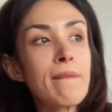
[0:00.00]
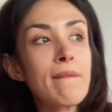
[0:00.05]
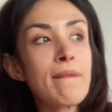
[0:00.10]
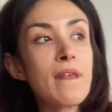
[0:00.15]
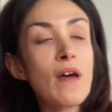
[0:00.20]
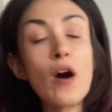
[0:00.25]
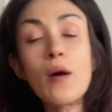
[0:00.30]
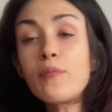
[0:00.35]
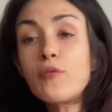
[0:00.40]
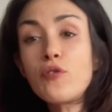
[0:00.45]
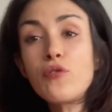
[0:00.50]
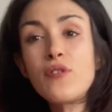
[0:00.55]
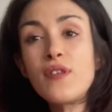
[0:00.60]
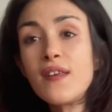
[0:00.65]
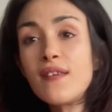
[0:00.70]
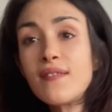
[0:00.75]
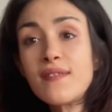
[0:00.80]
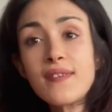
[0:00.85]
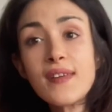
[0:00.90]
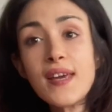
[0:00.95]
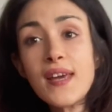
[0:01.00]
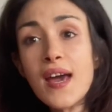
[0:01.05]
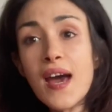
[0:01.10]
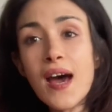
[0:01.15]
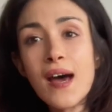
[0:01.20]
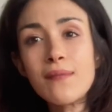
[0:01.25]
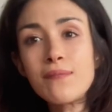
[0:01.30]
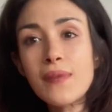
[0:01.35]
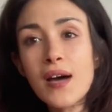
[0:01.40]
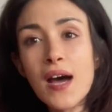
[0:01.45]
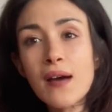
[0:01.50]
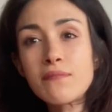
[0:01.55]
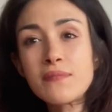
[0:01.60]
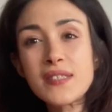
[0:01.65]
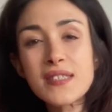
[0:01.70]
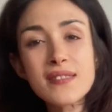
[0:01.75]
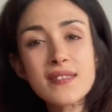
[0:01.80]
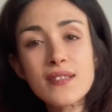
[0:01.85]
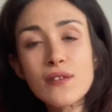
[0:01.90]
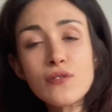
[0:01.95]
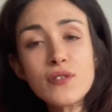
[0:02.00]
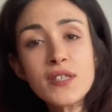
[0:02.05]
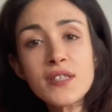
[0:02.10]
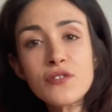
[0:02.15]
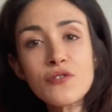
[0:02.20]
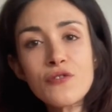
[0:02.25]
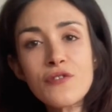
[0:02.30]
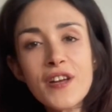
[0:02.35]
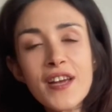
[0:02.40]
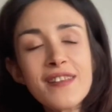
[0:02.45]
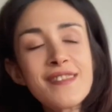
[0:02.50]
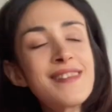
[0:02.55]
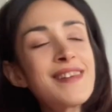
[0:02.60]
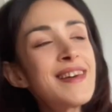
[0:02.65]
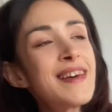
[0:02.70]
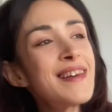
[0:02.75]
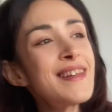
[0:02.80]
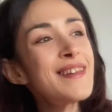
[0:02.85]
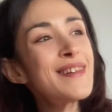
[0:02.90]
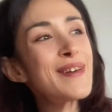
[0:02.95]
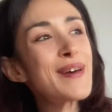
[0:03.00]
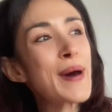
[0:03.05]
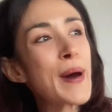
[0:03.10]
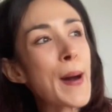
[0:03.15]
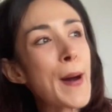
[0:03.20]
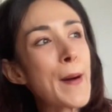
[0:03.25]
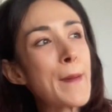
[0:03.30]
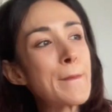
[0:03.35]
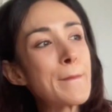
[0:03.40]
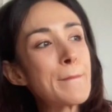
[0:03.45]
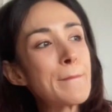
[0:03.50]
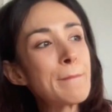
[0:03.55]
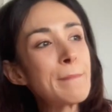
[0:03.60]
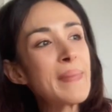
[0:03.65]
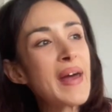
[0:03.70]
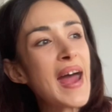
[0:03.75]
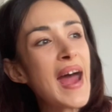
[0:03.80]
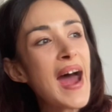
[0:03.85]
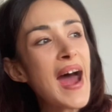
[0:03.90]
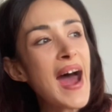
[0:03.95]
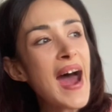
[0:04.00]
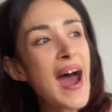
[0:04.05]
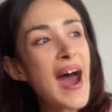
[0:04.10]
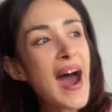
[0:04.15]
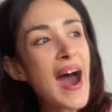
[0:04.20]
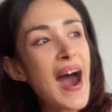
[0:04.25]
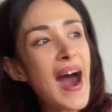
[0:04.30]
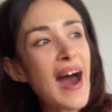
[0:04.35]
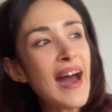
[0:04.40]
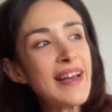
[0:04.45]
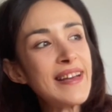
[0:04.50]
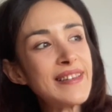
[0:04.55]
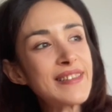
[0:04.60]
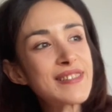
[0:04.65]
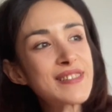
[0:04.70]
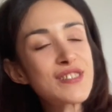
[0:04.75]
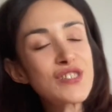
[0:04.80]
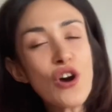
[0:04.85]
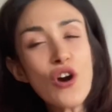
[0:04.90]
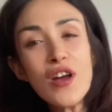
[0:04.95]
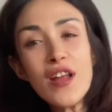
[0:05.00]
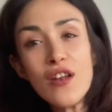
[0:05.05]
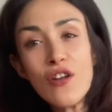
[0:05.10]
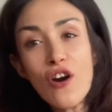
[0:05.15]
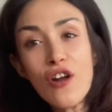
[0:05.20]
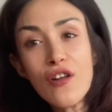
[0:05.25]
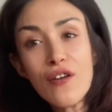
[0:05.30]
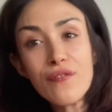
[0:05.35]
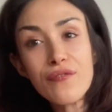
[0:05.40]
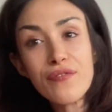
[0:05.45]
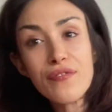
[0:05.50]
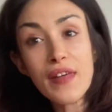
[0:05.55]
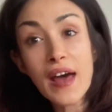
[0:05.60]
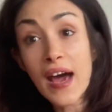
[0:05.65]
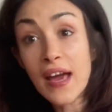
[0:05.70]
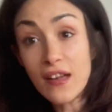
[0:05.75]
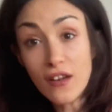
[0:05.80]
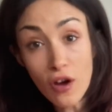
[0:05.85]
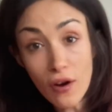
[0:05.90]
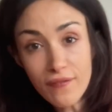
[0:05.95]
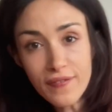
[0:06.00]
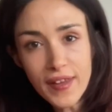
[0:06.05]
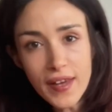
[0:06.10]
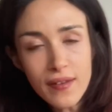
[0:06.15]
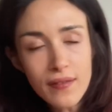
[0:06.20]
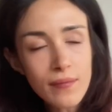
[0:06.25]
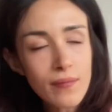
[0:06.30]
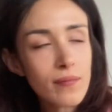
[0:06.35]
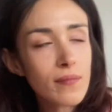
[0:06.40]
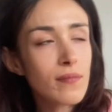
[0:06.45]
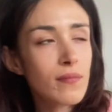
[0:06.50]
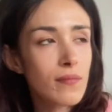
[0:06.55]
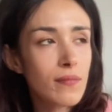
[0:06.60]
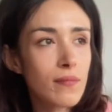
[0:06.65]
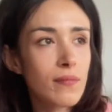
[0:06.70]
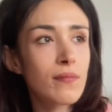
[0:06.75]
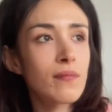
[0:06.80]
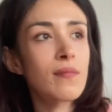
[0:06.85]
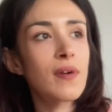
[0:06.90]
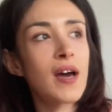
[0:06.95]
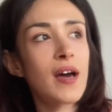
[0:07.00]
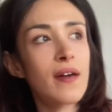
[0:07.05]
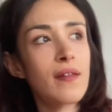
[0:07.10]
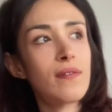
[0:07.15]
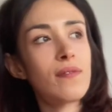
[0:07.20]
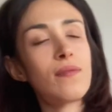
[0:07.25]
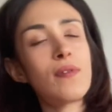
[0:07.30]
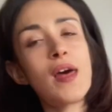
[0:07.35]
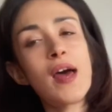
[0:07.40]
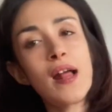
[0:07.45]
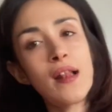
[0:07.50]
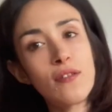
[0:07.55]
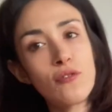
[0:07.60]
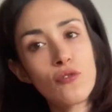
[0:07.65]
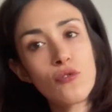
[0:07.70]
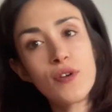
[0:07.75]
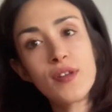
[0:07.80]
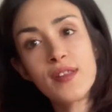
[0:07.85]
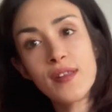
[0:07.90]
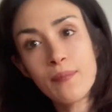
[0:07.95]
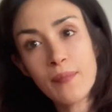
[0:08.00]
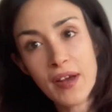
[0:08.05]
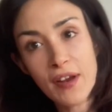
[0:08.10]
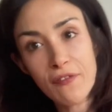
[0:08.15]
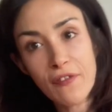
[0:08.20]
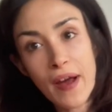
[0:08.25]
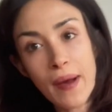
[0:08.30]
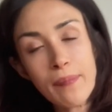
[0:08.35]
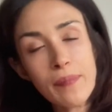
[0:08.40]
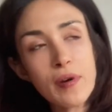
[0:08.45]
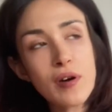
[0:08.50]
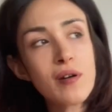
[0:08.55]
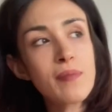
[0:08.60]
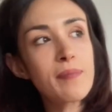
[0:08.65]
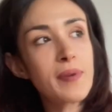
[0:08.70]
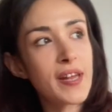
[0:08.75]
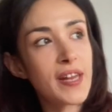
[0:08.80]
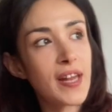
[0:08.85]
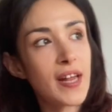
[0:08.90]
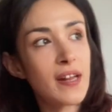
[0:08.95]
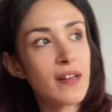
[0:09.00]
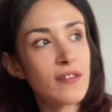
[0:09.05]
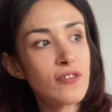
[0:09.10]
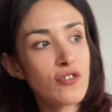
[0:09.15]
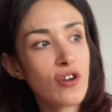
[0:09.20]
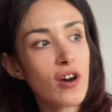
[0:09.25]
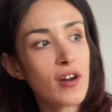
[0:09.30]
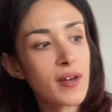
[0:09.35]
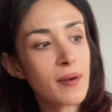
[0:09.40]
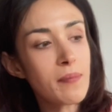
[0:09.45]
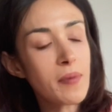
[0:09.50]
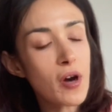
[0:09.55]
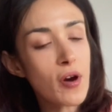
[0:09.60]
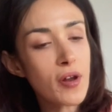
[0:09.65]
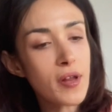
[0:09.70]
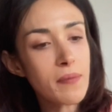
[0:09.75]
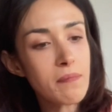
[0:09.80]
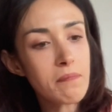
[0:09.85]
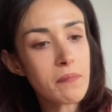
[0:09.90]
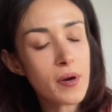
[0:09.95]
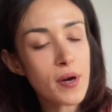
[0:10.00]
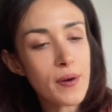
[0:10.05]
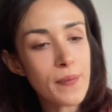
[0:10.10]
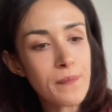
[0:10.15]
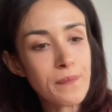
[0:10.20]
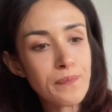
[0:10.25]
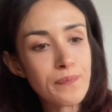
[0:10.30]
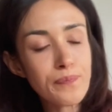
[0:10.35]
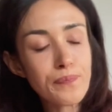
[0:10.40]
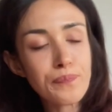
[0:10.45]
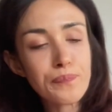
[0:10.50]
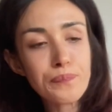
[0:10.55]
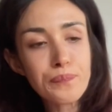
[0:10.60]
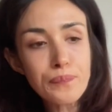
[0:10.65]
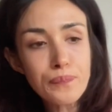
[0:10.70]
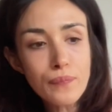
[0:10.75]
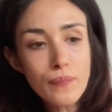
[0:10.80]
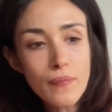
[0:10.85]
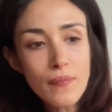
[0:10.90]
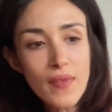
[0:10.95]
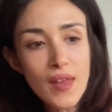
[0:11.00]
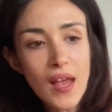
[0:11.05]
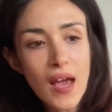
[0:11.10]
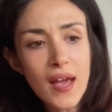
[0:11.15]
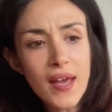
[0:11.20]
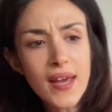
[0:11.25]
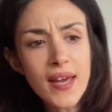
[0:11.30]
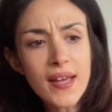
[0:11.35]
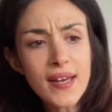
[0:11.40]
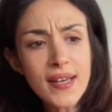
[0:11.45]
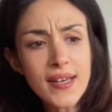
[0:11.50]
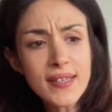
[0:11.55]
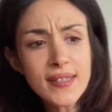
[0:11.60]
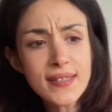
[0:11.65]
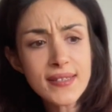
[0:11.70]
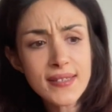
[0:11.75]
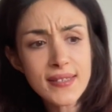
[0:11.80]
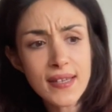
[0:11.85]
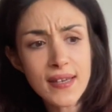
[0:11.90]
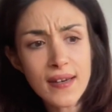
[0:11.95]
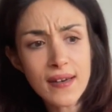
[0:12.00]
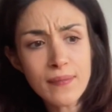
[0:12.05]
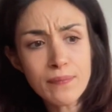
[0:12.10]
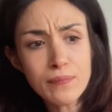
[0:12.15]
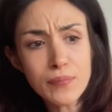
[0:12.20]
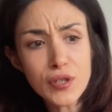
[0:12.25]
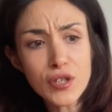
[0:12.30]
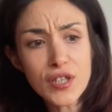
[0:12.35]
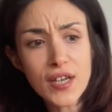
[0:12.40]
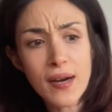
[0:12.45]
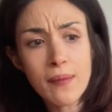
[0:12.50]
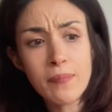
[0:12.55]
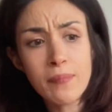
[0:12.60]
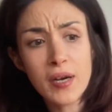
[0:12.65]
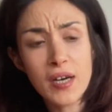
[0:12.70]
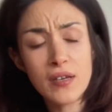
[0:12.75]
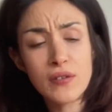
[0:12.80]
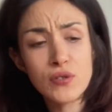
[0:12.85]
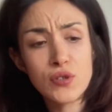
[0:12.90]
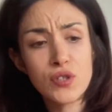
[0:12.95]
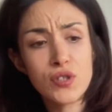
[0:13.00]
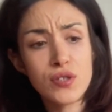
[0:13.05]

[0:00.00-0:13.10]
up to this day, I'm still disoriented. I saw I loved it. I'll do it in my wrap up and I'll talk about it, but it is a book about